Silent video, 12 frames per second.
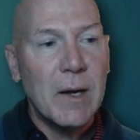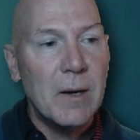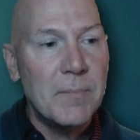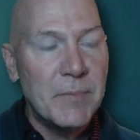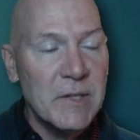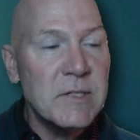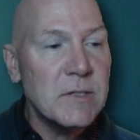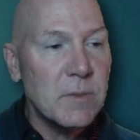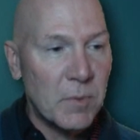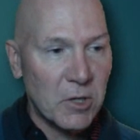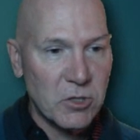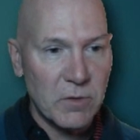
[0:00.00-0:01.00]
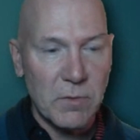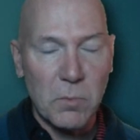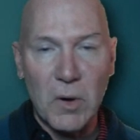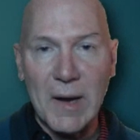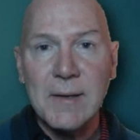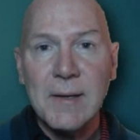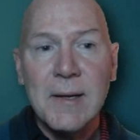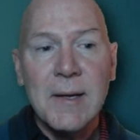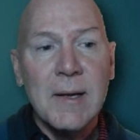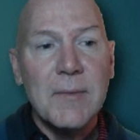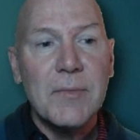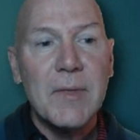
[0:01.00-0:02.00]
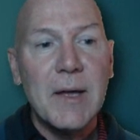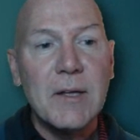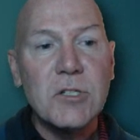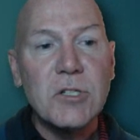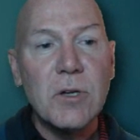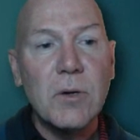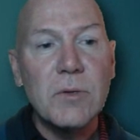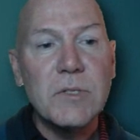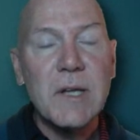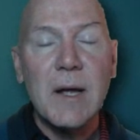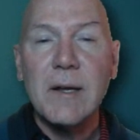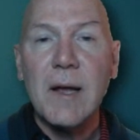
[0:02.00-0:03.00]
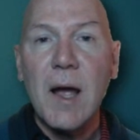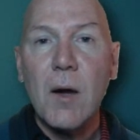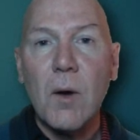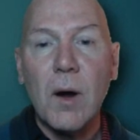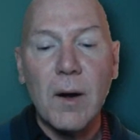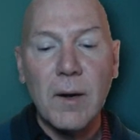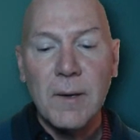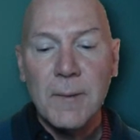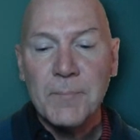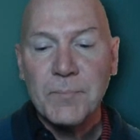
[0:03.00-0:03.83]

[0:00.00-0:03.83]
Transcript: Um, this is a picture of a brain that shows kind of how our